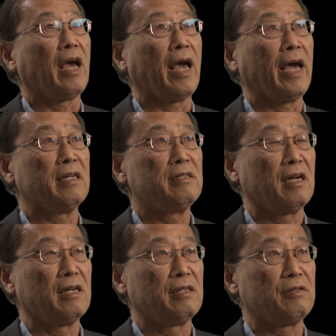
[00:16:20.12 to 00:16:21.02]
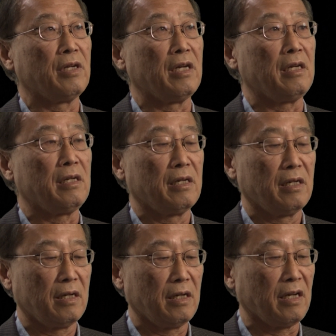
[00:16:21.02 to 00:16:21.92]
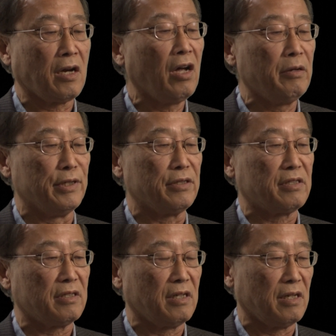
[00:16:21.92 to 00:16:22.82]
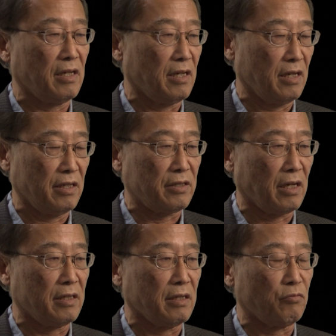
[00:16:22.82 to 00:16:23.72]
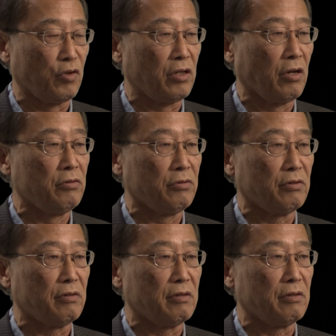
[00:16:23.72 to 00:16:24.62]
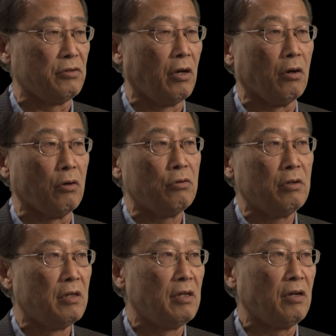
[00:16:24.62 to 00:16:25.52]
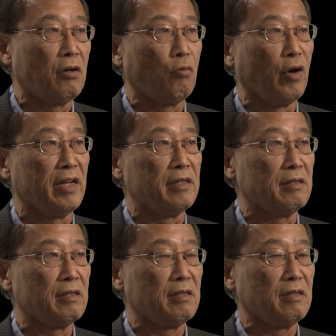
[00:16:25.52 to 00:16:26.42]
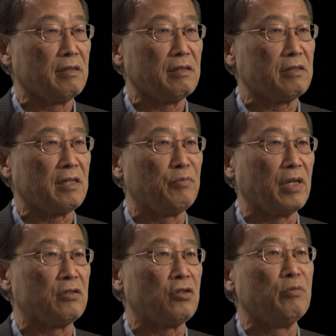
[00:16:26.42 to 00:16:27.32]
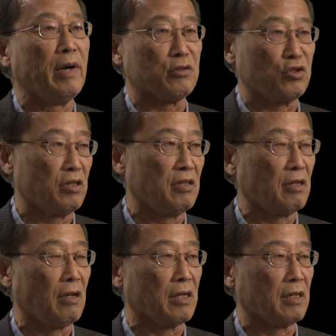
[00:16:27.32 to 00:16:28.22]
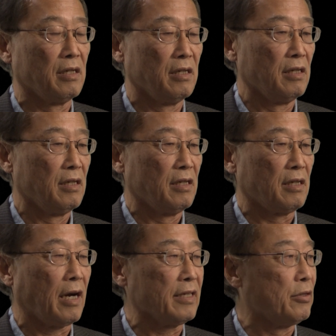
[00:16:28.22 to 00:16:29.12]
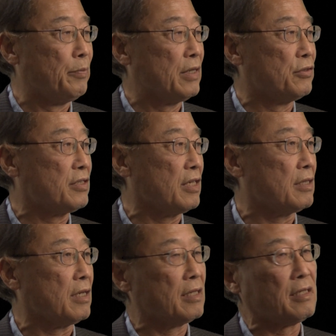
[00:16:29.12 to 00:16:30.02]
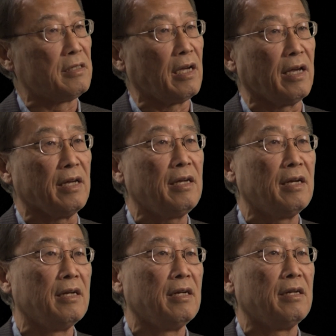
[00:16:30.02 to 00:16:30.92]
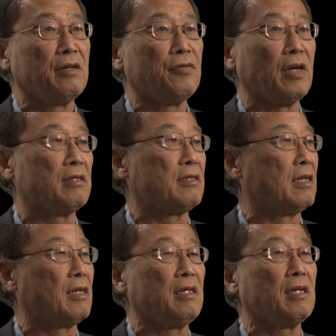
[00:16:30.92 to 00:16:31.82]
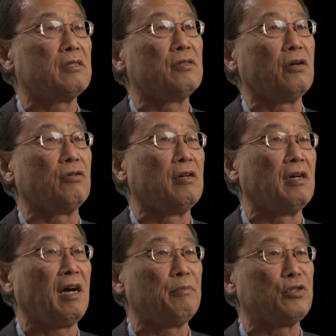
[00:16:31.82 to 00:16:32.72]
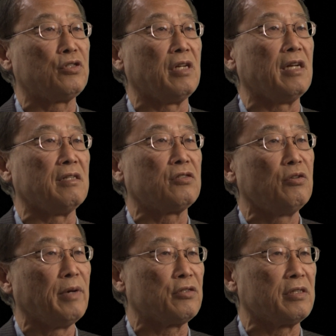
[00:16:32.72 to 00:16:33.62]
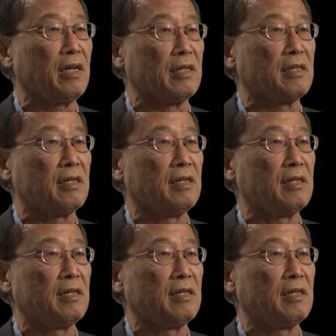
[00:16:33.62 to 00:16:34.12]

And the economists say that we don't know when something's too much. Like Guy Debelle said the other day that he doesn't know how much debt is too much debt,